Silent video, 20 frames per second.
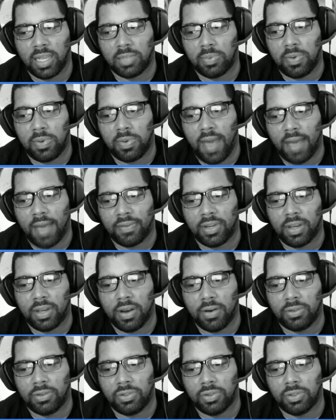we've got to
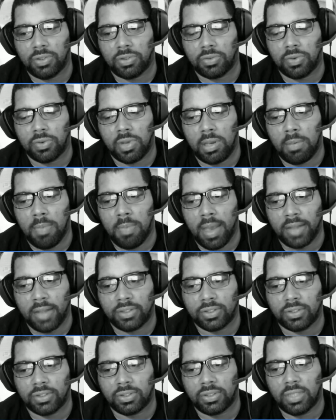go to extreme
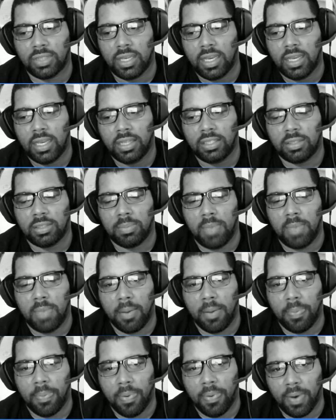measures to make
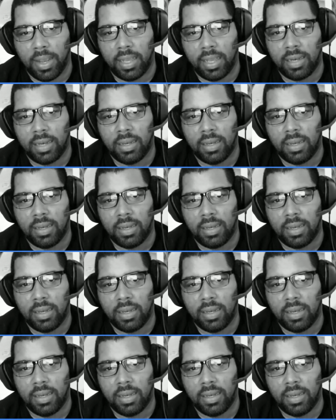a point.